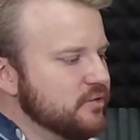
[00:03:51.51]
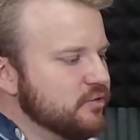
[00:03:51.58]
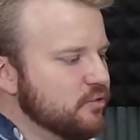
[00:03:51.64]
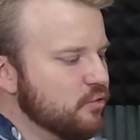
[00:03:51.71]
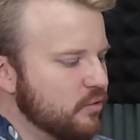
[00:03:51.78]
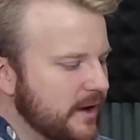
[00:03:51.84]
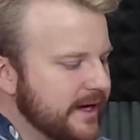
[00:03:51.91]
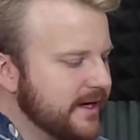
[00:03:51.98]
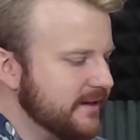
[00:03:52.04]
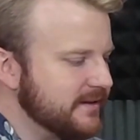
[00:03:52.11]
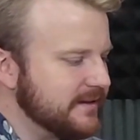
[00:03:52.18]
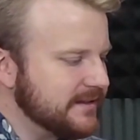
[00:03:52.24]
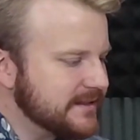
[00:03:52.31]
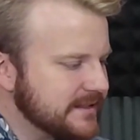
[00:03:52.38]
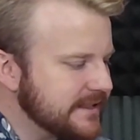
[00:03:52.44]
great at
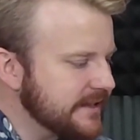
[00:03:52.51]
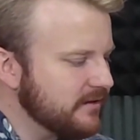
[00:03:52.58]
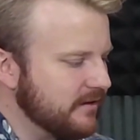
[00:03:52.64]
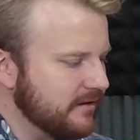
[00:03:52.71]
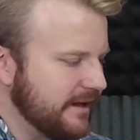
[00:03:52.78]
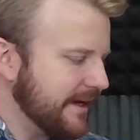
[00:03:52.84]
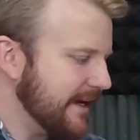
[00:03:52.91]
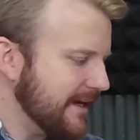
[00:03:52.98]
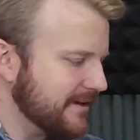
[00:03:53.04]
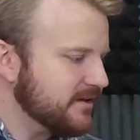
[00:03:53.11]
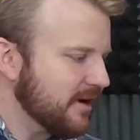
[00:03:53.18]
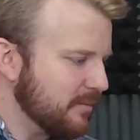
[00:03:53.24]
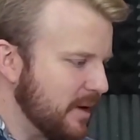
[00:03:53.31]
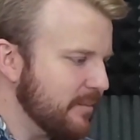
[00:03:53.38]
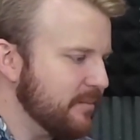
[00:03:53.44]
this skill, I can't
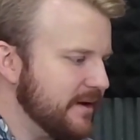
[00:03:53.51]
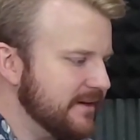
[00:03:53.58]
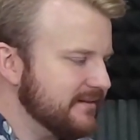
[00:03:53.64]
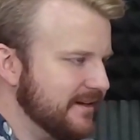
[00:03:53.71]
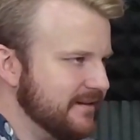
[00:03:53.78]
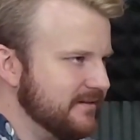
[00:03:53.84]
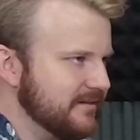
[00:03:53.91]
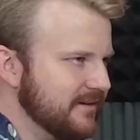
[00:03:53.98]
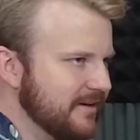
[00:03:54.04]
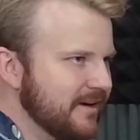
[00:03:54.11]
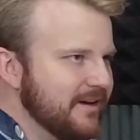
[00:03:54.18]
start my business.